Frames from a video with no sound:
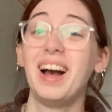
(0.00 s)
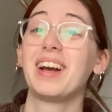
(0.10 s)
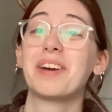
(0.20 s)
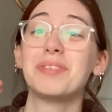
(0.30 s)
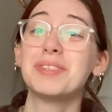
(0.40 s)

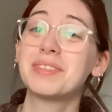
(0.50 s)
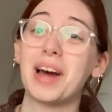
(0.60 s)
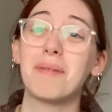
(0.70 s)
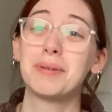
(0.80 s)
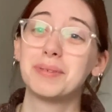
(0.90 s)
Can we
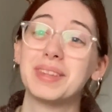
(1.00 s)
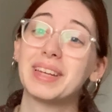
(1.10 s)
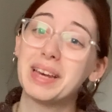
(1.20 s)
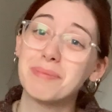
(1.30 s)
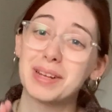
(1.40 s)
stop doing the
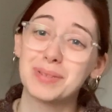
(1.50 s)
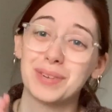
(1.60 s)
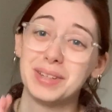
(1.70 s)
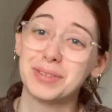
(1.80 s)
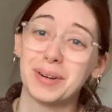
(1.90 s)
gay best
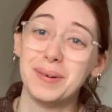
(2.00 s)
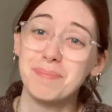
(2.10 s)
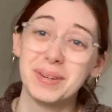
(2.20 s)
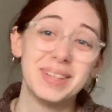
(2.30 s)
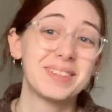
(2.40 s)
friend trope?
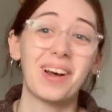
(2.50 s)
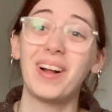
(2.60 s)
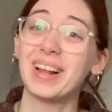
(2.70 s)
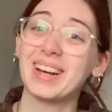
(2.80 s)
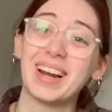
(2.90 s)
Is
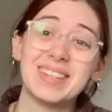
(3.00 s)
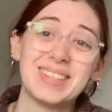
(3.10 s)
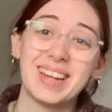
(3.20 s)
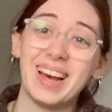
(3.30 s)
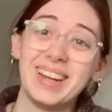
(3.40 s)
all I gotta
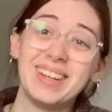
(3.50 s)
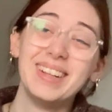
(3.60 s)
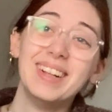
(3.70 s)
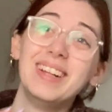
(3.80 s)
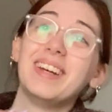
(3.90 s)
say.
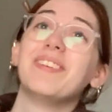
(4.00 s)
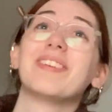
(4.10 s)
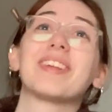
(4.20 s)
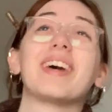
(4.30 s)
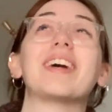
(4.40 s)
I
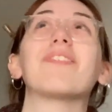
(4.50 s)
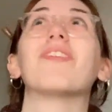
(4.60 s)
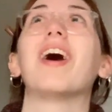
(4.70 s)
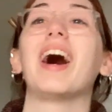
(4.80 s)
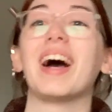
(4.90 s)
was like,
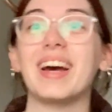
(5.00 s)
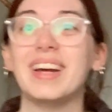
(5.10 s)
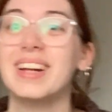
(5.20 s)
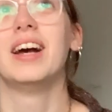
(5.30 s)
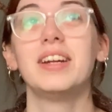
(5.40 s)

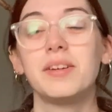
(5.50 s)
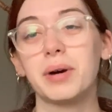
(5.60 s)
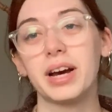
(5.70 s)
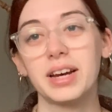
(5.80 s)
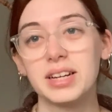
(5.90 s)
why?
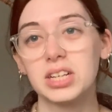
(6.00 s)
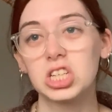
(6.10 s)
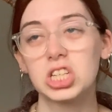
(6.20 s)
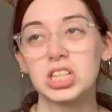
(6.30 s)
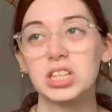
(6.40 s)
Anyway,
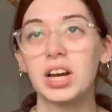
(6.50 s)
she